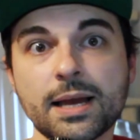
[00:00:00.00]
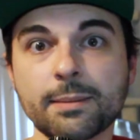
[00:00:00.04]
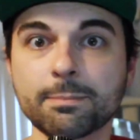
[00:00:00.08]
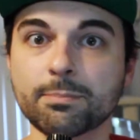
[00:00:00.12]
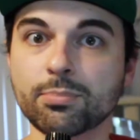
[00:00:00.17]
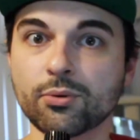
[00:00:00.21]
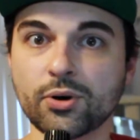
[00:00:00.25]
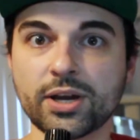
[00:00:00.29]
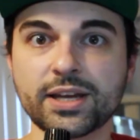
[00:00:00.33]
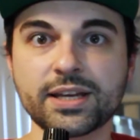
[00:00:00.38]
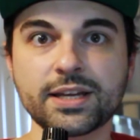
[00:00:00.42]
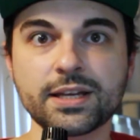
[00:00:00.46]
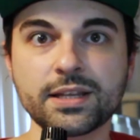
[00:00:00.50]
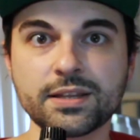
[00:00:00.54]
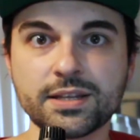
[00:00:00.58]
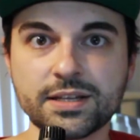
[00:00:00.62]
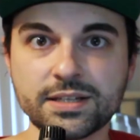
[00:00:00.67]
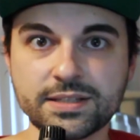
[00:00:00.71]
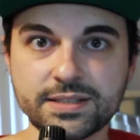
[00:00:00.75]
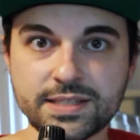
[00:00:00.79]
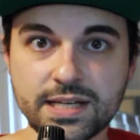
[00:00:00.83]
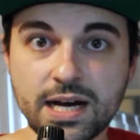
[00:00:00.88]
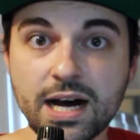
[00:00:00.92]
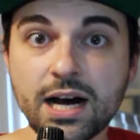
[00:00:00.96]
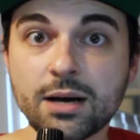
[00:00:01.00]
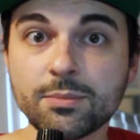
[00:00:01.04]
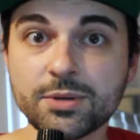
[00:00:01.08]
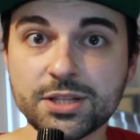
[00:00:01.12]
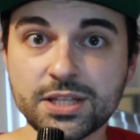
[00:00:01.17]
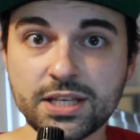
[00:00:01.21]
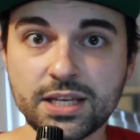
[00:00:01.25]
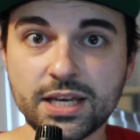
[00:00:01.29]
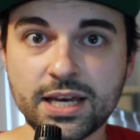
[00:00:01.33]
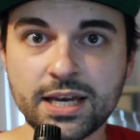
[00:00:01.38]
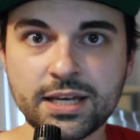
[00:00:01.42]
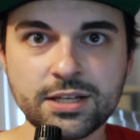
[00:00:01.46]
breaking the Adam in
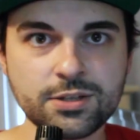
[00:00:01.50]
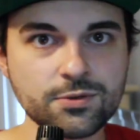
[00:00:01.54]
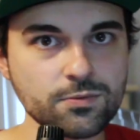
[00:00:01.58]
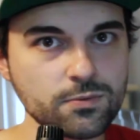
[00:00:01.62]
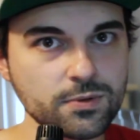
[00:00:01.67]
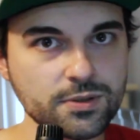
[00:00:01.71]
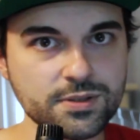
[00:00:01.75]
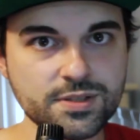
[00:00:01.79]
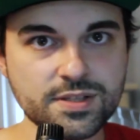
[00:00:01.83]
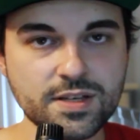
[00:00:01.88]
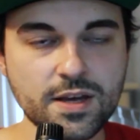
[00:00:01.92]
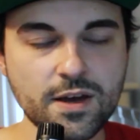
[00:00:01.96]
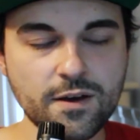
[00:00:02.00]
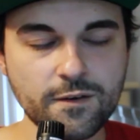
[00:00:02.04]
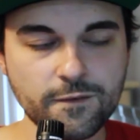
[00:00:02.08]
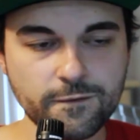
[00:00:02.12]
the end was